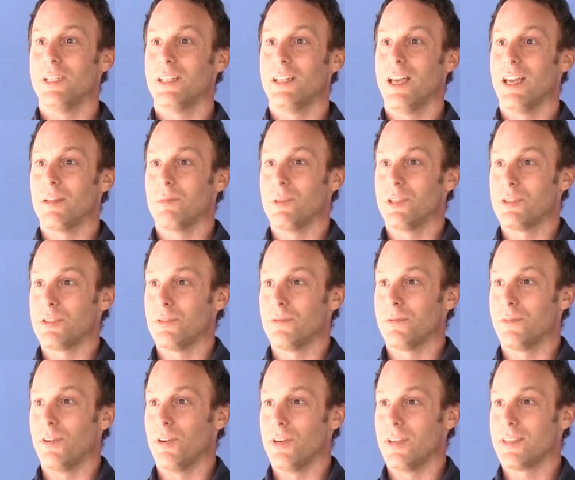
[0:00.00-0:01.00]
being able to
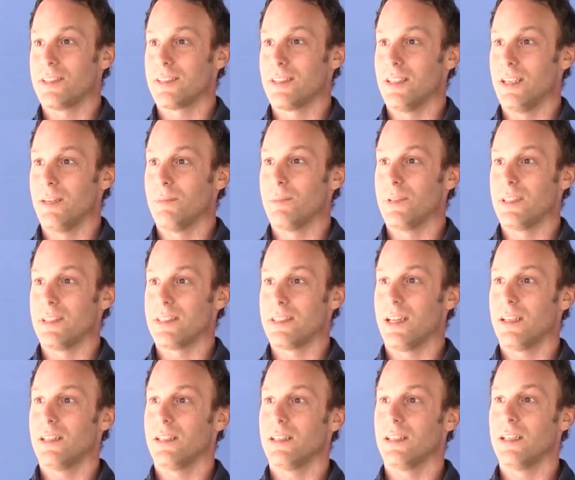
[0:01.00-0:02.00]
fall asleep and
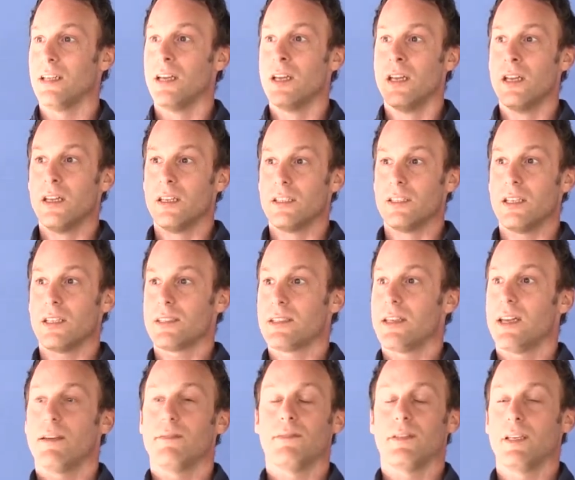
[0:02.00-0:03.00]
suddenly
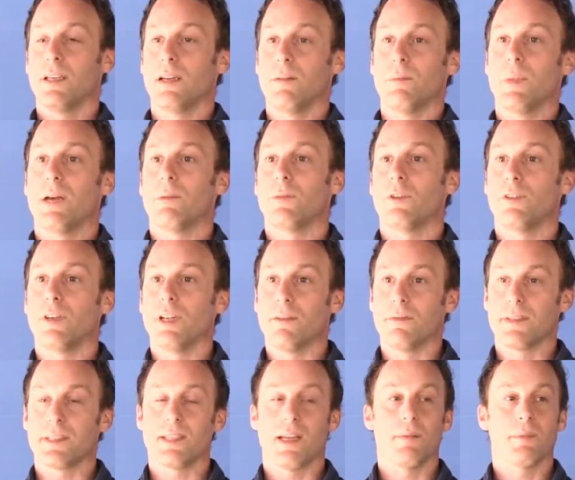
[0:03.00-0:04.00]
just having a memory
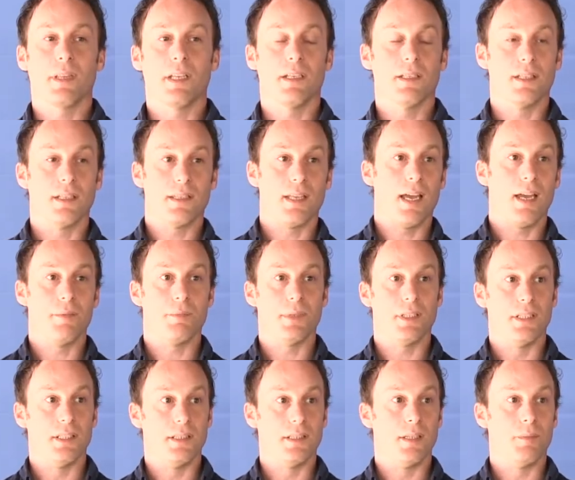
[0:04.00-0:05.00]
of something that
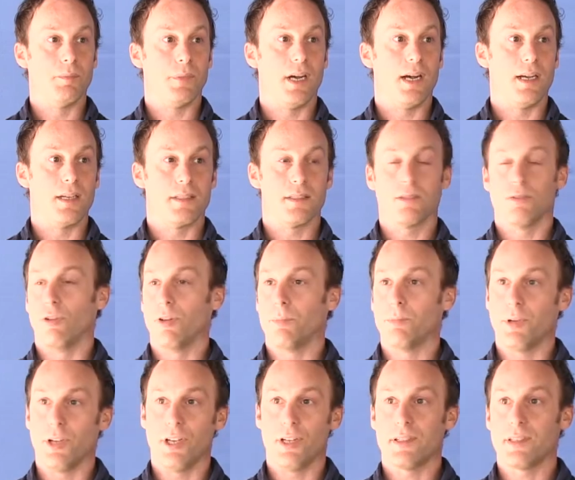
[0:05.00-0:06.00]
happened in the past or a
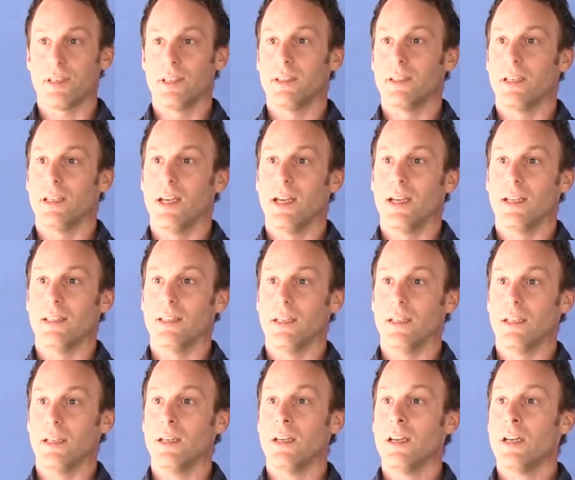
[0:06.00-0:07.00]
person that I had
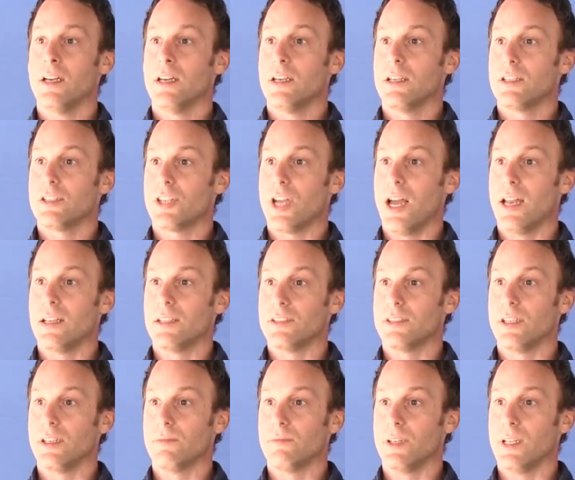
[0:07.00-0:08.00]
a
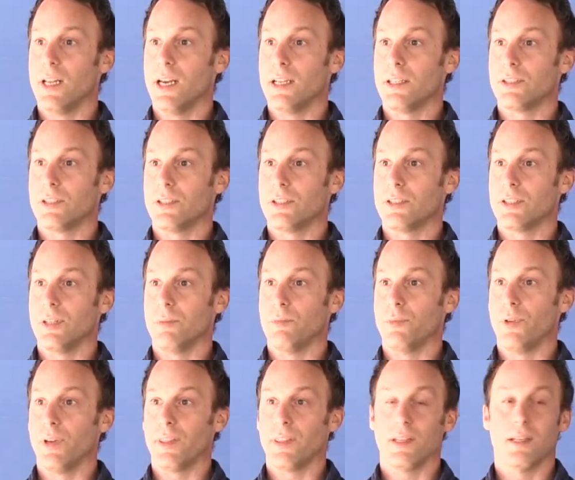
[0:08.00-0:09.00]
challenging
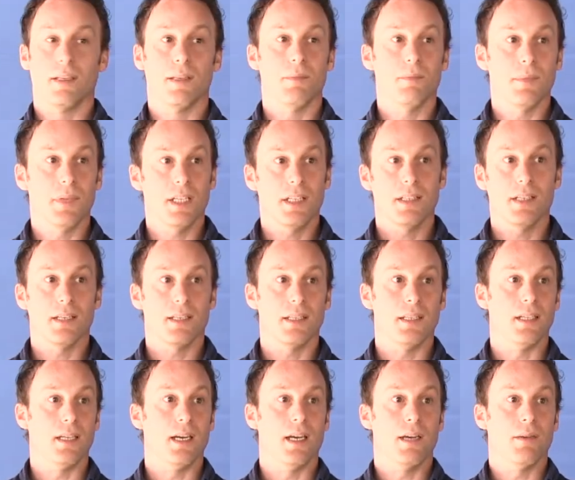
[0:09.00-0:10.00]
relationship with. And
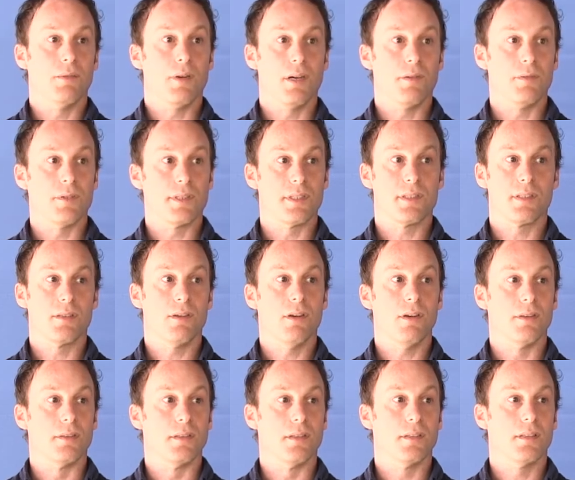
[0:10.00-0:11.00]
immediately I, I was
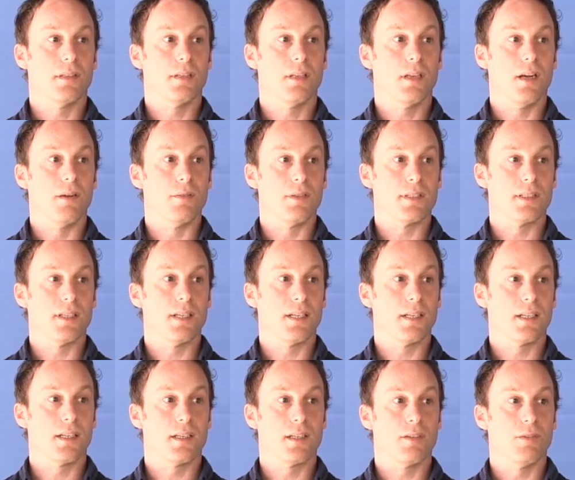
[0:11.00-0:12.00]
gone. I was
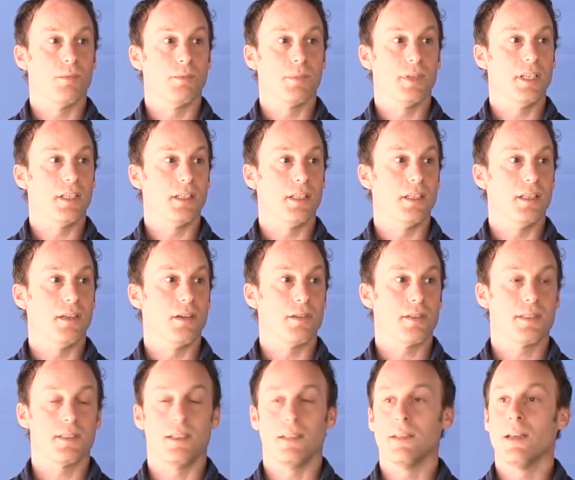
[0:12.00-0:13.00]
like completely
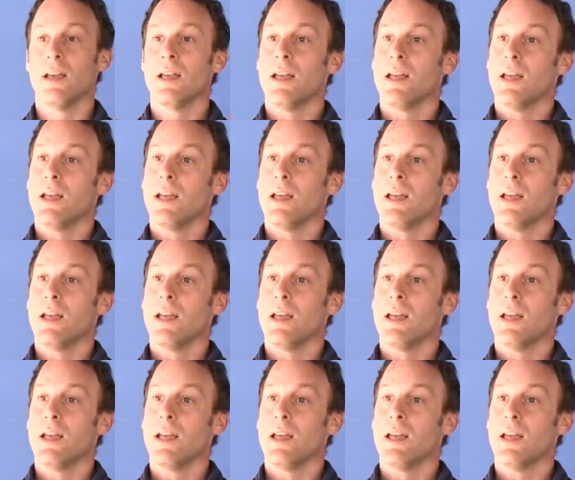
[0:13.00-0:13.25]
lost in